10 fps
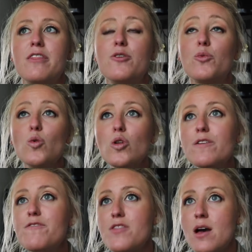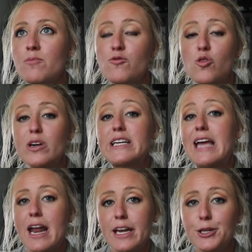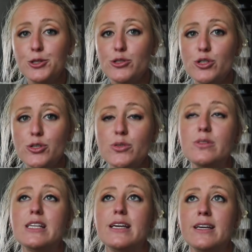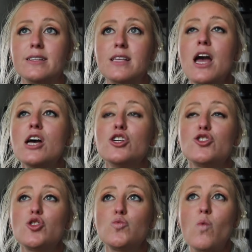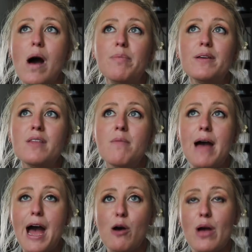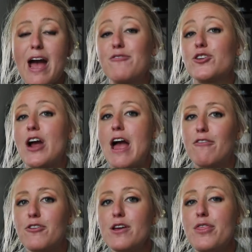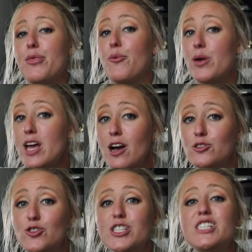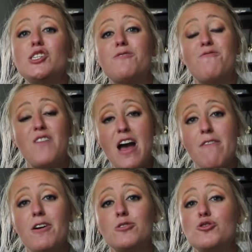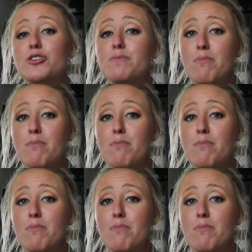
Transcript: the rule of thumb for getting new shoes is swapping them out after every 300 to 500